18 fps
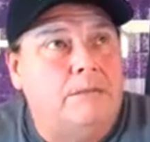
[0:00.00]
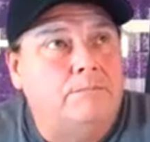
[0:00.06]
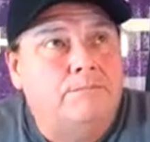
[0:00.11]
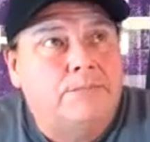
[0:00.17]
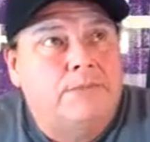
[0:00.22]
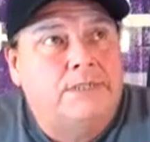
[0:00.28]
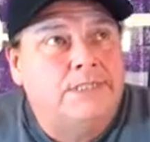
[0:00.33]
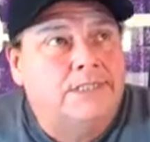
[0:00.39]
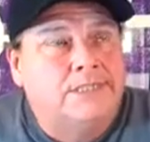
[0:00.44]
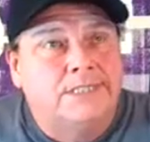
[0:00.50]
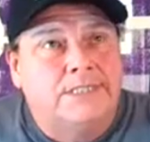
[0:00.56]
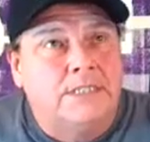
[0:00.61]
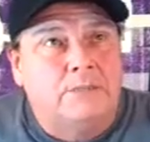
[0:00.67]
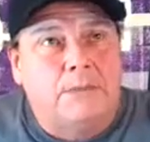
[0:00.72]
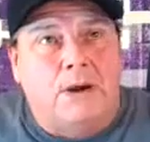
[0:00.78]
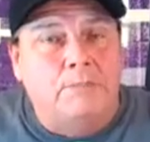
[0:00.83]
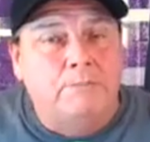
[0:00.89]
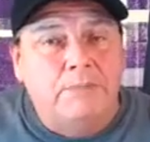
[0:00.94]
This isn't
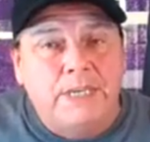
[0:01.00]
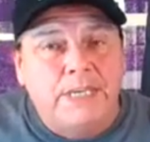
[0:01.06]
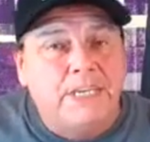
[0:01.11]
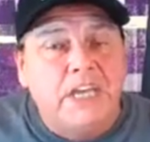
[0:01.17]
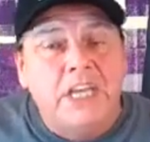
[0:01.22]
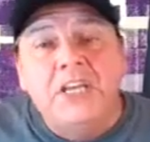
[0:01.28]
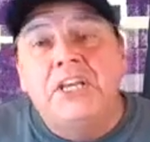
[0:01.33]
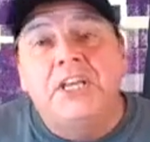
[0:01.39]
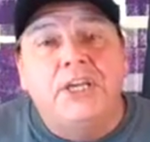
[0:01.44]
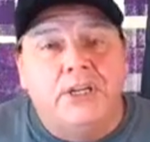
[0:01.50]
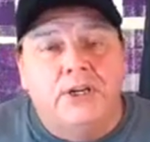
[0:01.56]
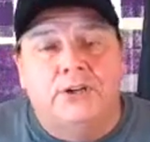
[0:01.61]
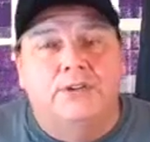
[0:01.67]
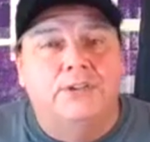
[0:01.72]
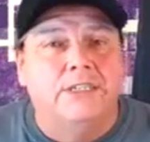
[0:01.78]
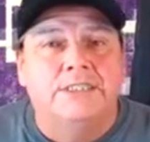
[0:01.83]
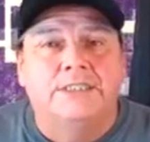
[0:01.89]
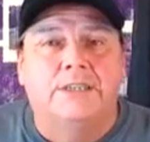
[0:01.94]
about being
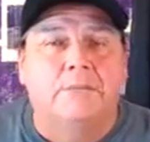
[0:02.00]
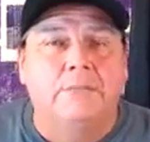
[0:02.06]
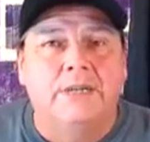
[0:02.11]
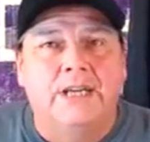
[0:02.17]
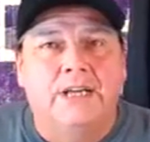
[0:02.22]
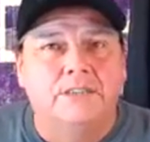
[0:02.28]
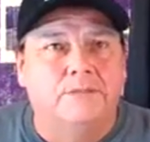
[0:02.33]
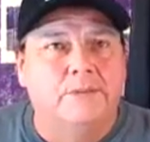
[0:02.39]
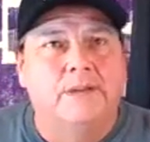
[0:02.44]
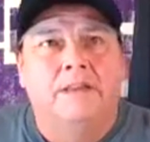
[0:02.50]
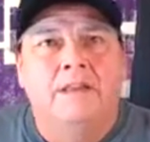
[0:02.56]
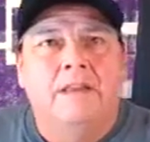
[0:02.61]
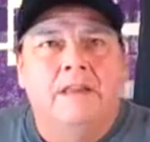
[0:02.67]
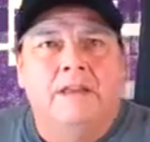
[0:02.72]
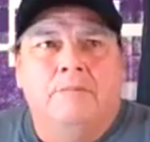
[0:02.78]
Indianer than somebody else, but